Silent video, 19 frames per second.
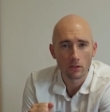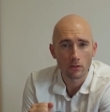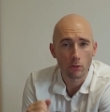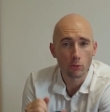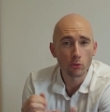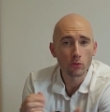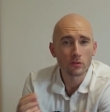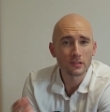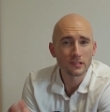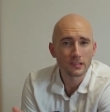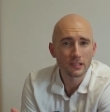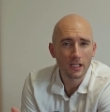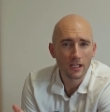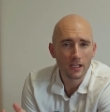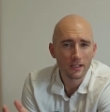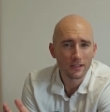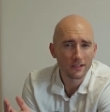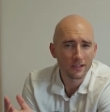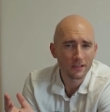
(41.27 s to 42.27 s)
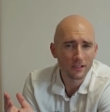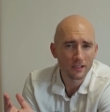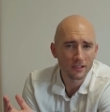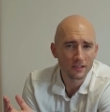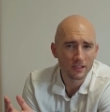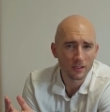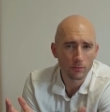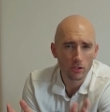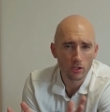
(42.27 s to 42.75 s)
Now you could say the
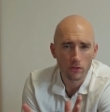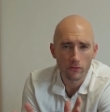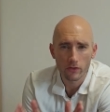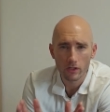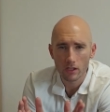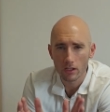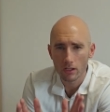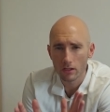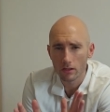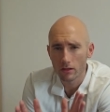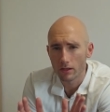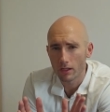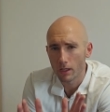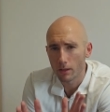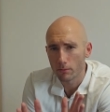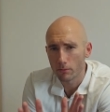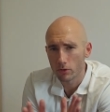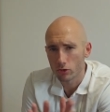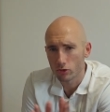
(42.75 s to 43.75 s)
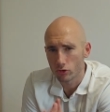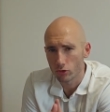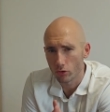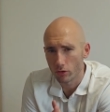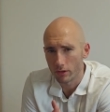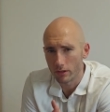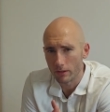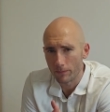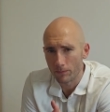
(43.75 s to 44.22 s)
knee is a bit of a dumb
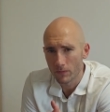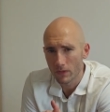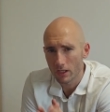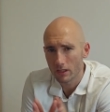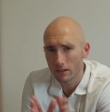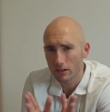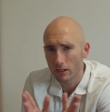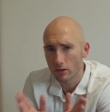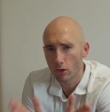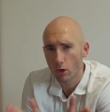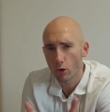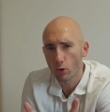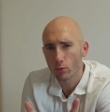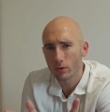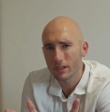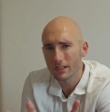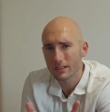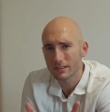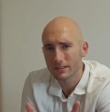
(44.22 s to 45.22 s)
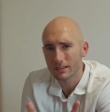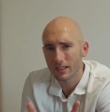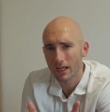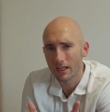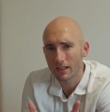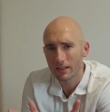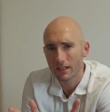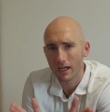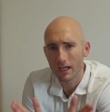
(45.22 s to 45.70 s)
joint. It can only
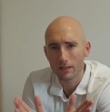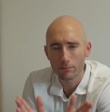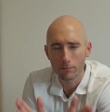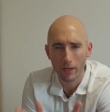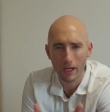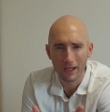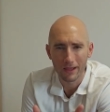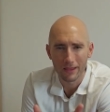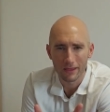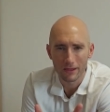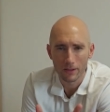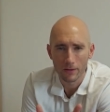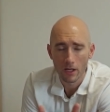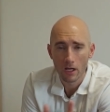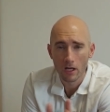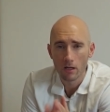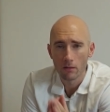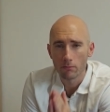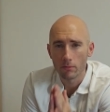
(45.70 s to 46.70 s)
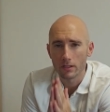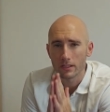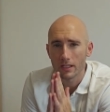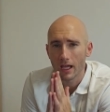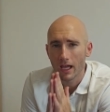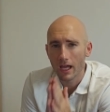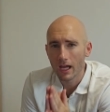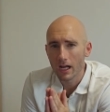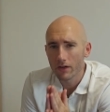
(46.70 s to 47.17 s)
extend and bend.
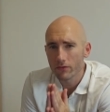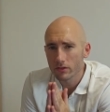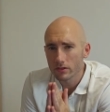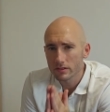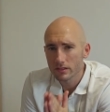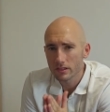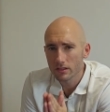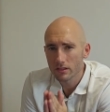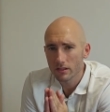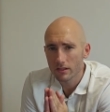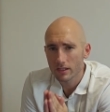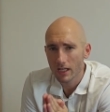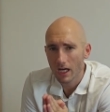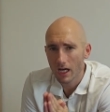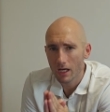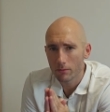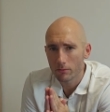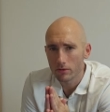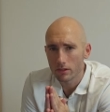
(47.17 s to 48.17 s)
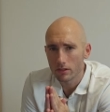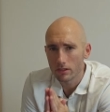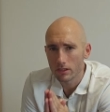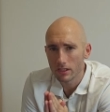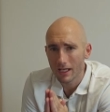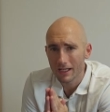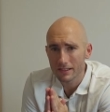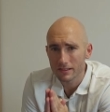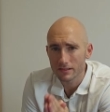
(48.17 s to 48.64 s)
But every single time the
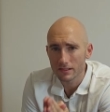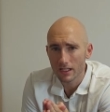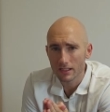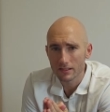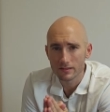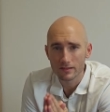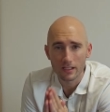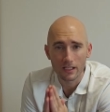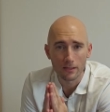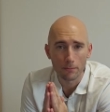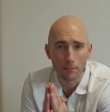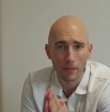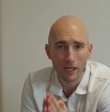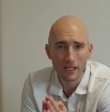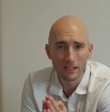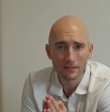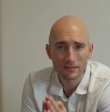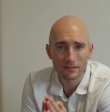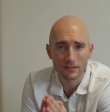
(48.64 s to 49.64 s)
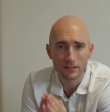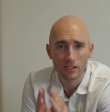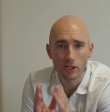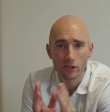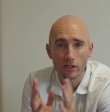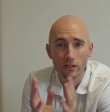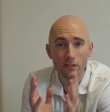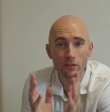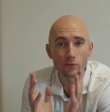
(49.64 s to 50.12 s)
knee extends and bends,
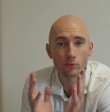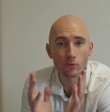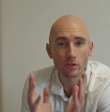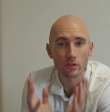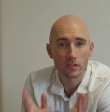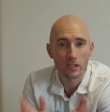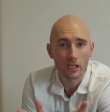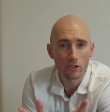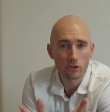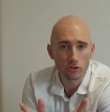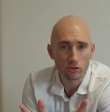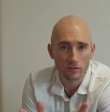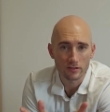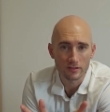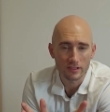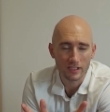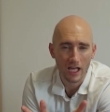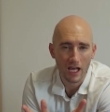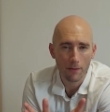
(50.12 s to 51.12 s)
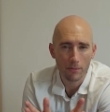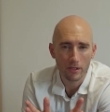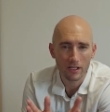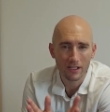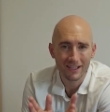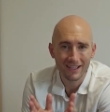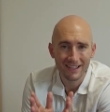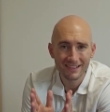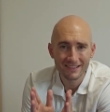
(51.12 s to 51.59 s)
there are rotations
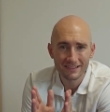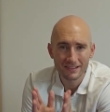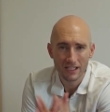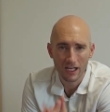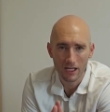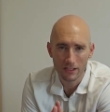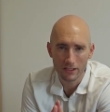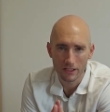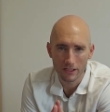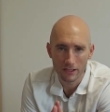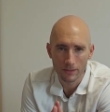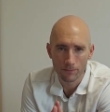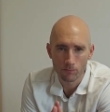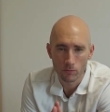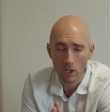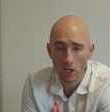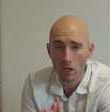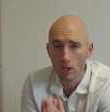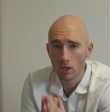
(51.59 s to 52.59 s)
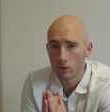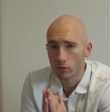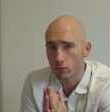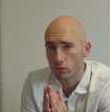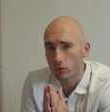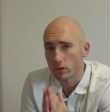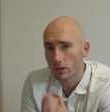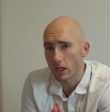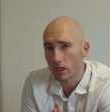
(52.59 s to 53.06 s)
happening inside it.
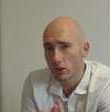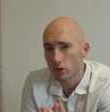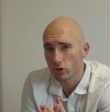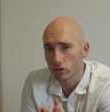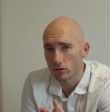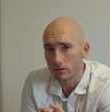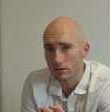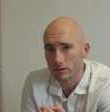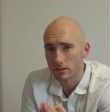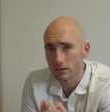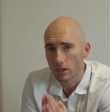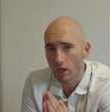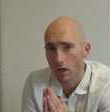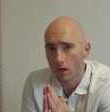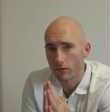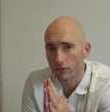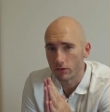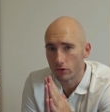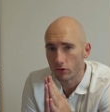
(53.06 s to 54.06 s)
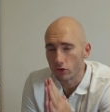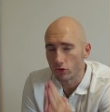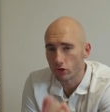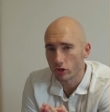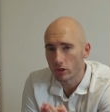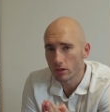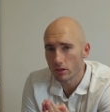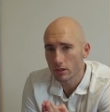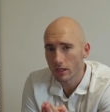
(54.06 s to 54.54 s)
Rotations of the
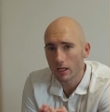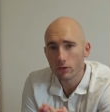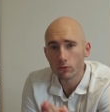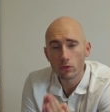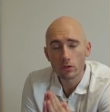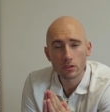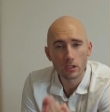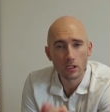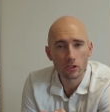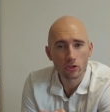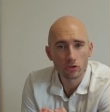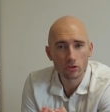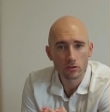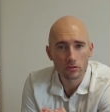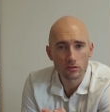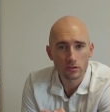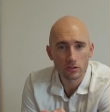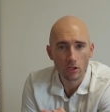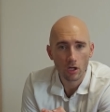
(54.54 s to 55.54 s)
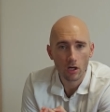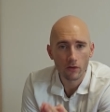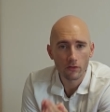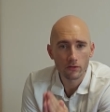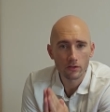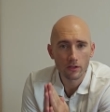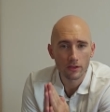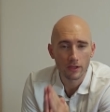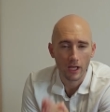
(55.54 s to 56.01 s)
shin and rotations
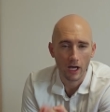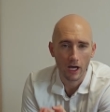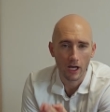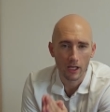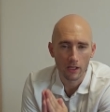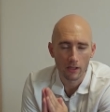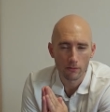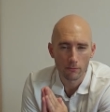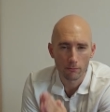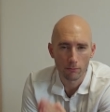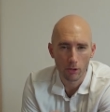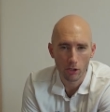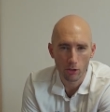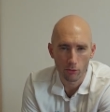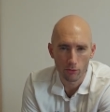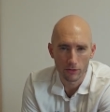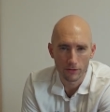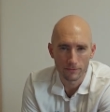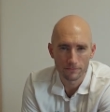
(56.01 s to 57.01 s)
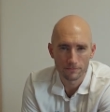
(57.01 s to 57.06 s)
of the thigh bone.